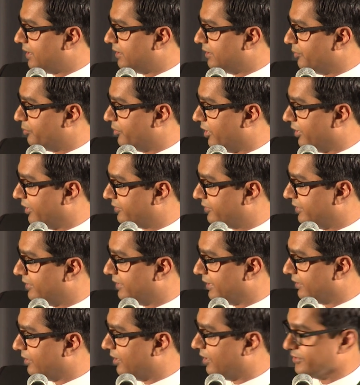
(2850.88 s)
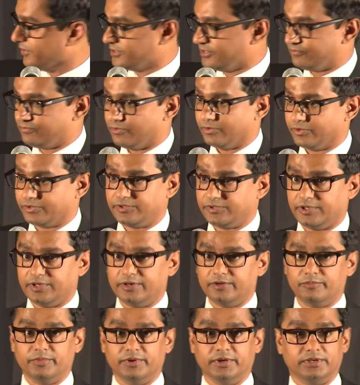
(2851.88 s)
the products and technology folks
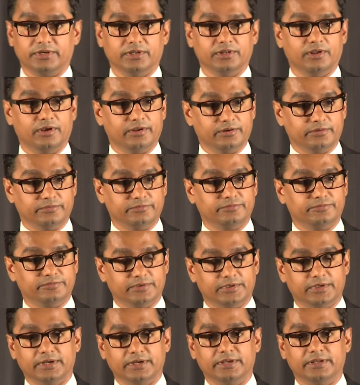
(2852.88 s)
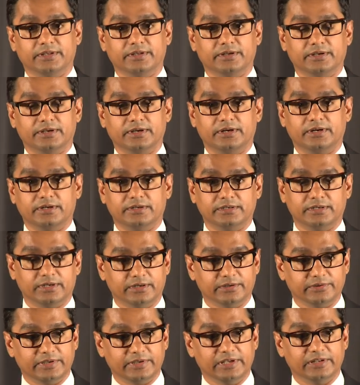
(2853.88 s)
here, but a lot of
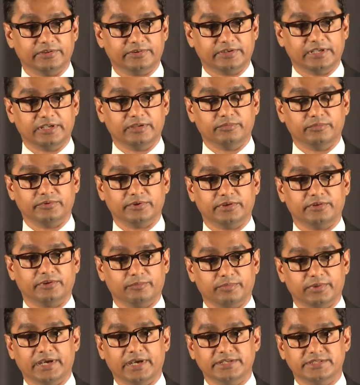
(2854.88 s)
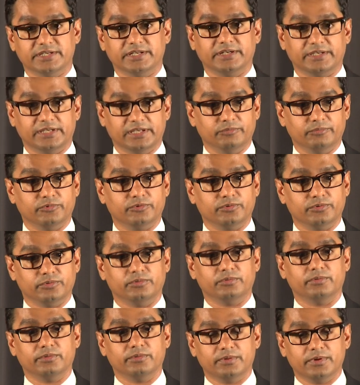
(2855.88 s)
our sales teams and supply chain teams
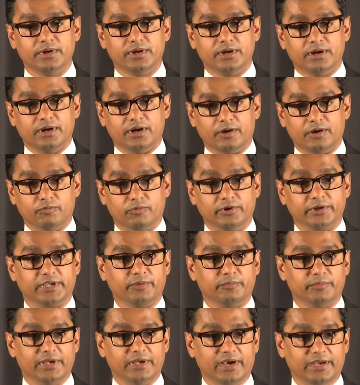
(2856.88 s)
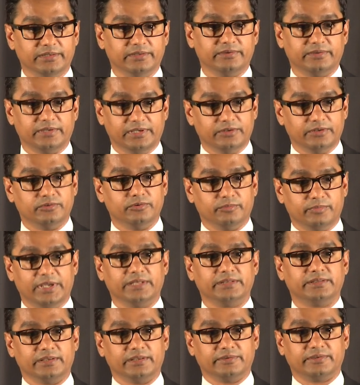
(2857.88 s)
who are working behind the scene to
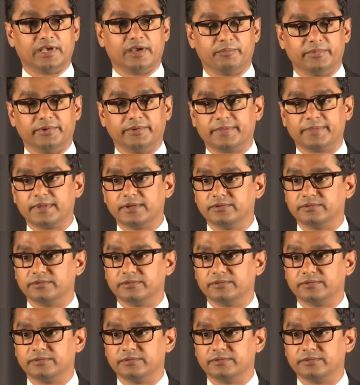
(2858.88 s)
make things happen.